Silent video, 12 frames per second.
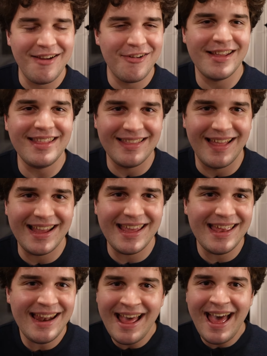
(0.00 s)
I really like
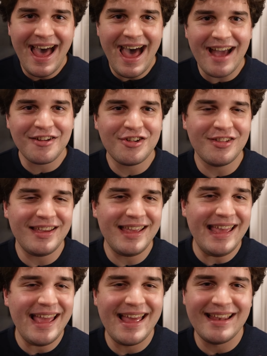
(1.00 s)
it,
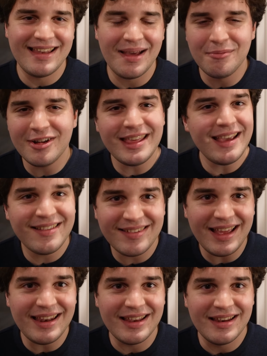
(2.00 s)
actually, and I'm really
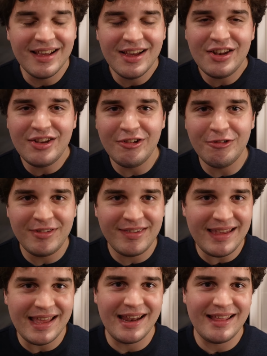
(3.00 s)
excited to
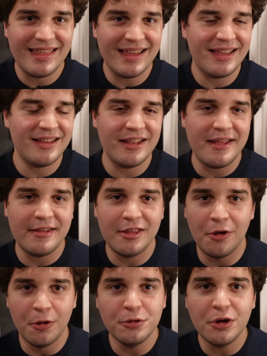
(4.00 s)
see, and I think
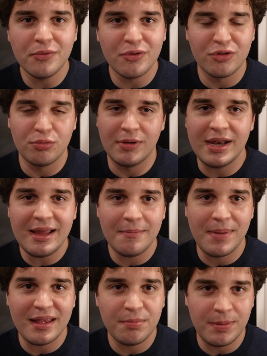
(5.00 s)
the holdovers winning
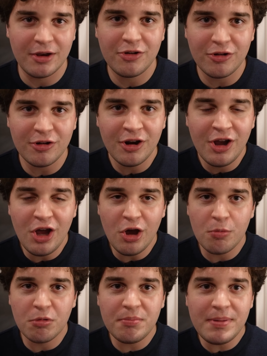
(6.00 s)
Best Picture
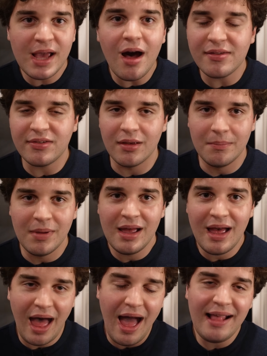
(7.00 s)
would be awesome.
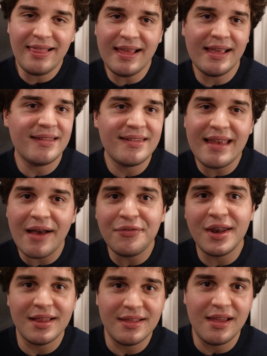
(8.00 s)
I think it's
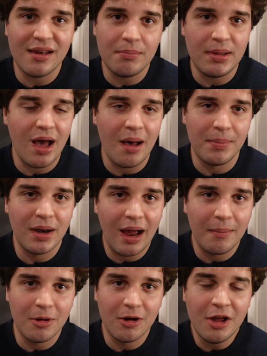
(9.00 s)
definitely going to be
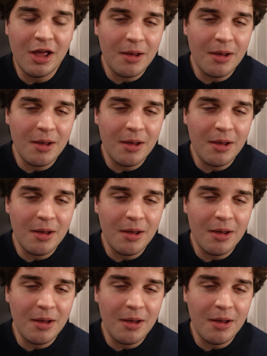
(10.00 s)
Oppenheimer,